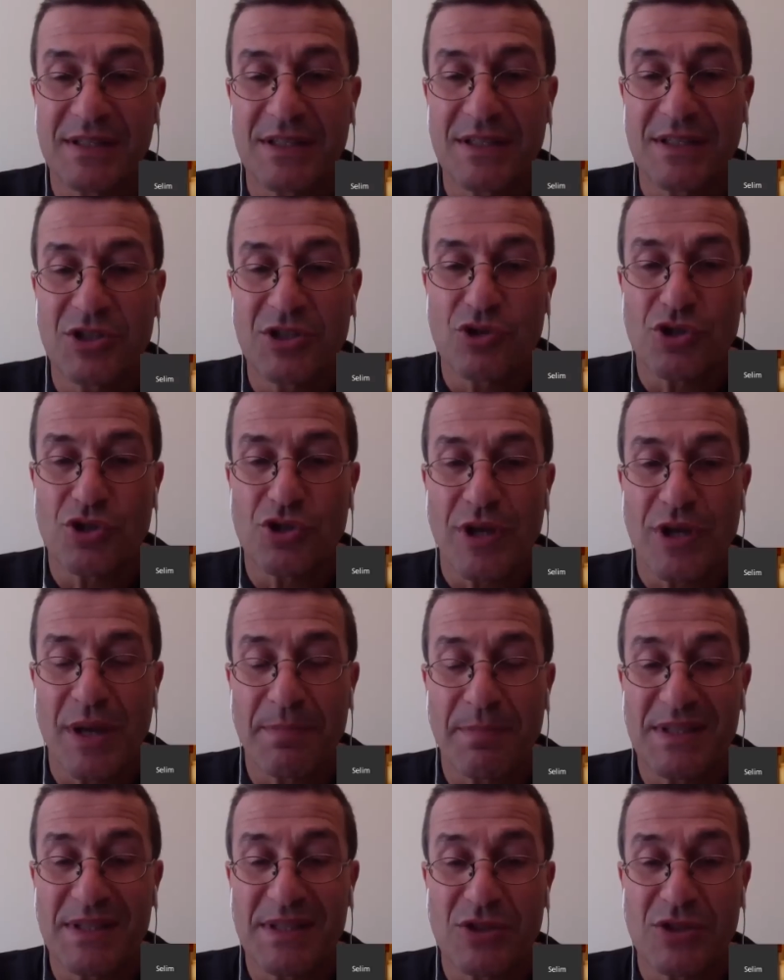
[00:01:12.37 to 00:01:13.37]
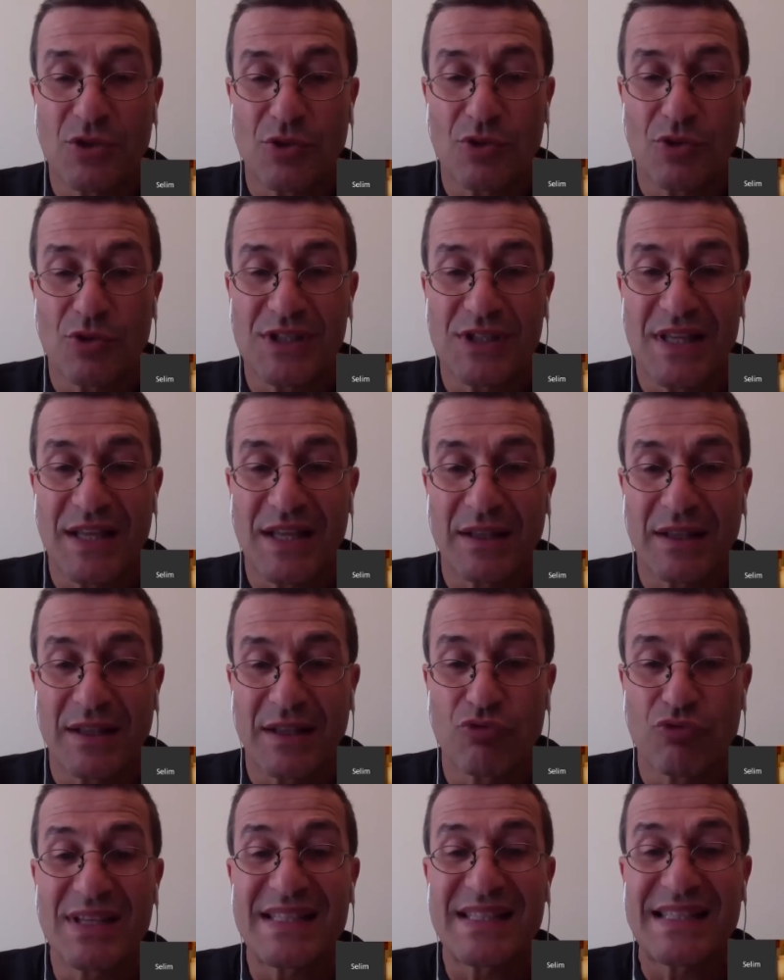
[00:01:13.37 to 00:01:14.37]
seizures are episodes that
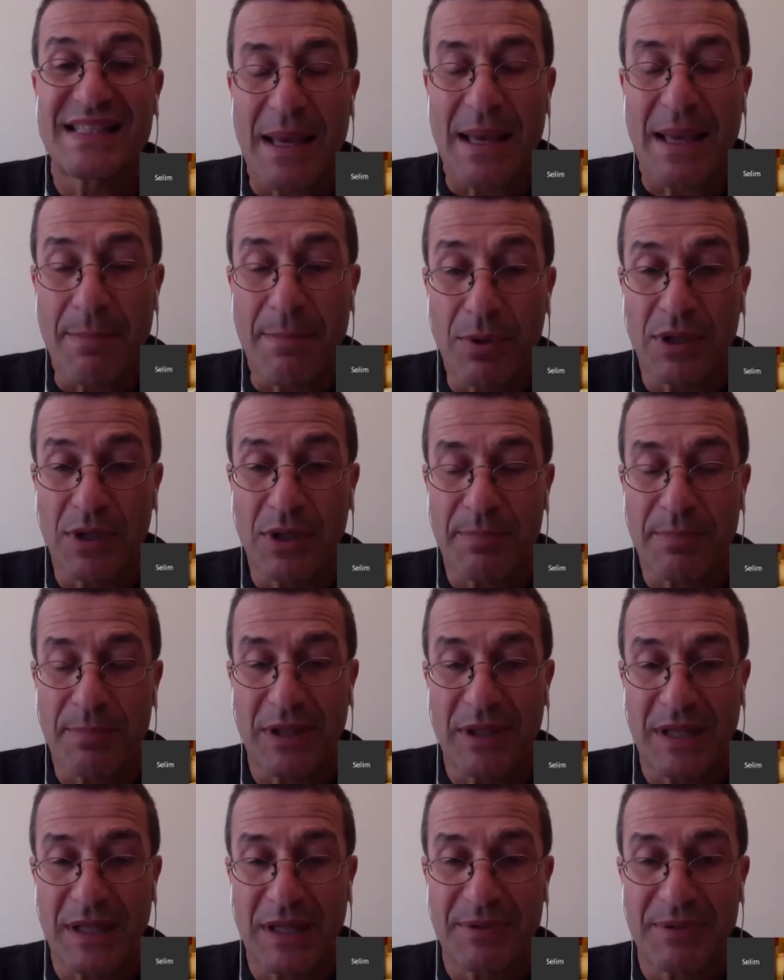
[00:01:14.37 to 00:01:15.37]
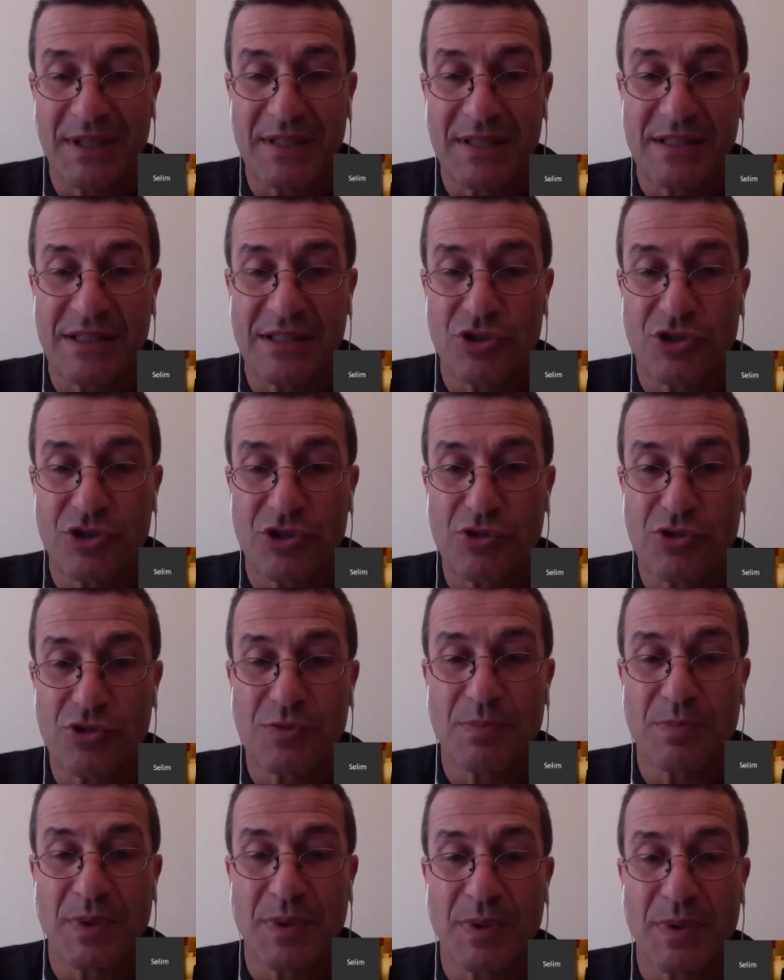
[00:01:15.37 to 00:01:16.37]
resemble epileptic
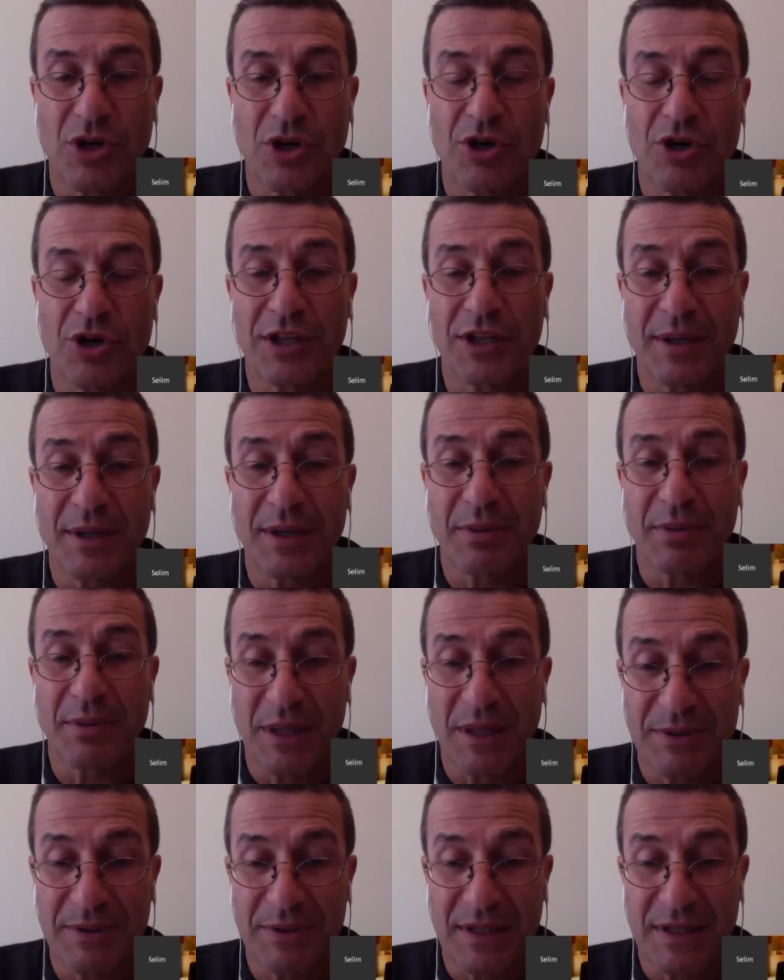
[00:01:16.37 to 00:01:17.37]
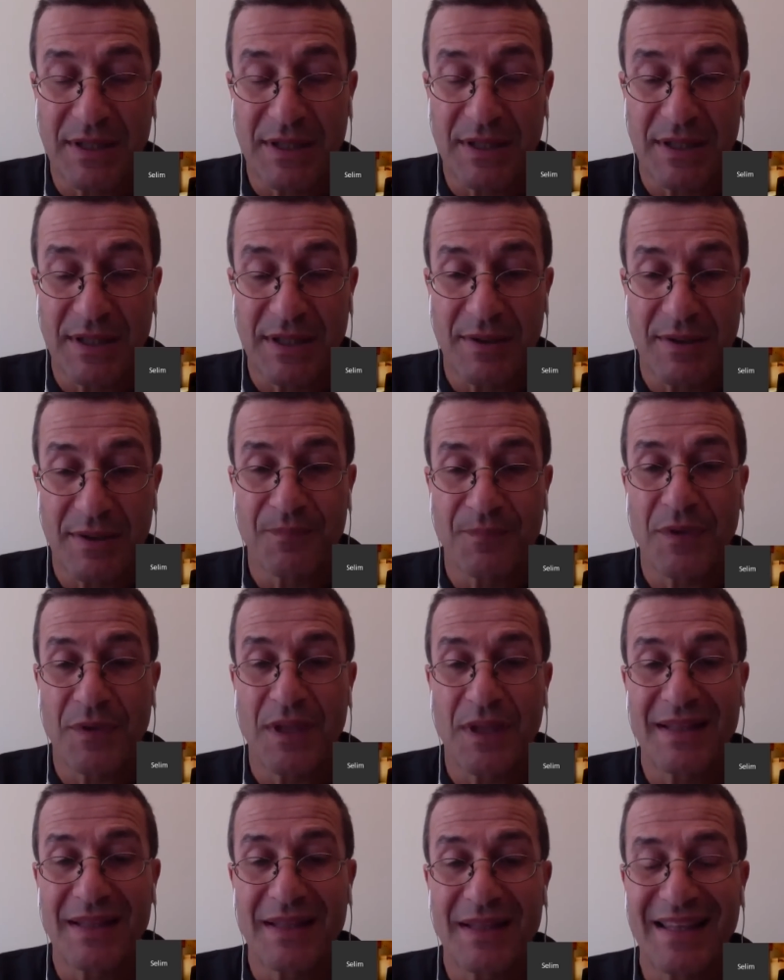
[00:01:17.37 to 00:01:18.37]
seizures, but are not epileptic.
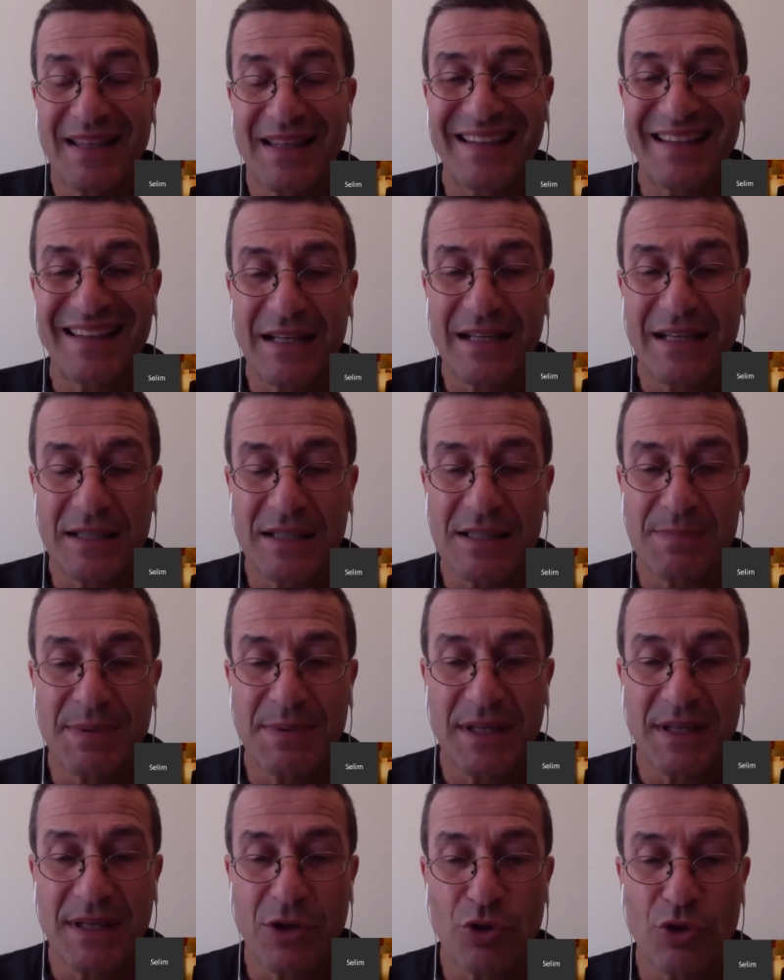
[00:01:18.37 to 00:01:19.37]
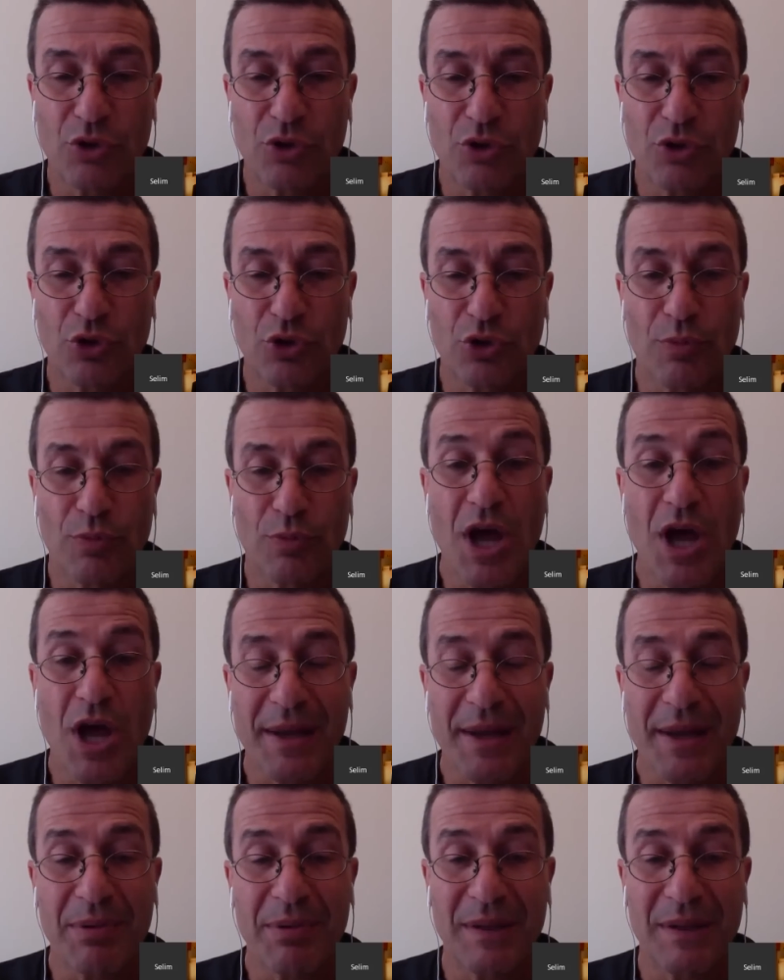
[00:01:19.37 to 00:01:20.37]
Technically speaking, the term
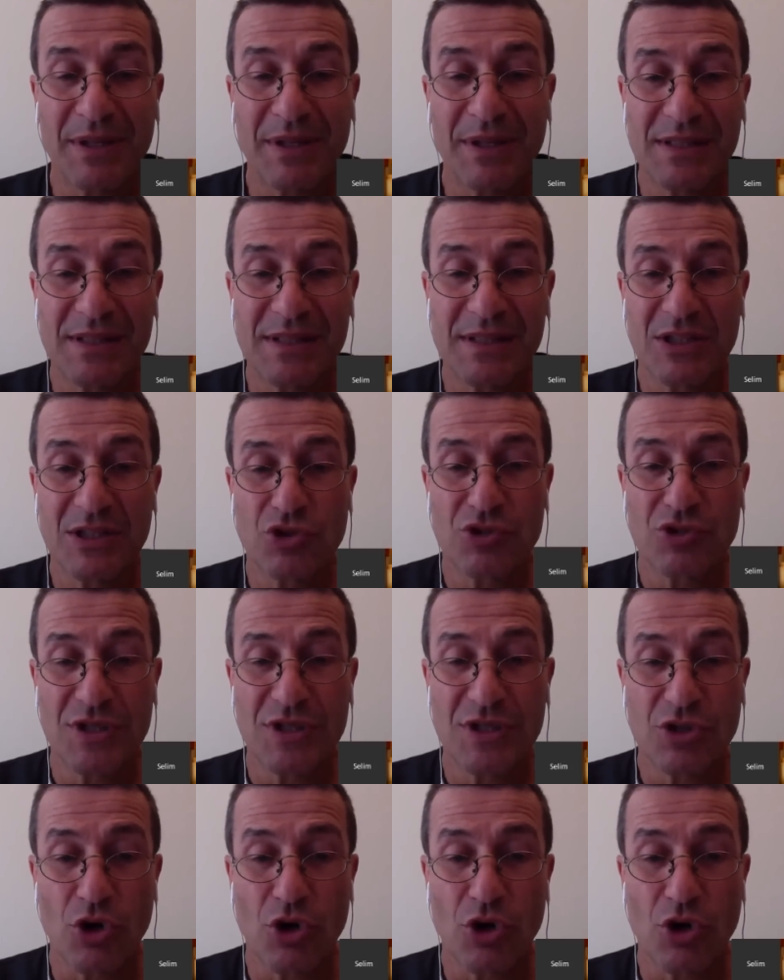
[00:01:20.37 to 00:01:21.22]
non-epileptic seizures is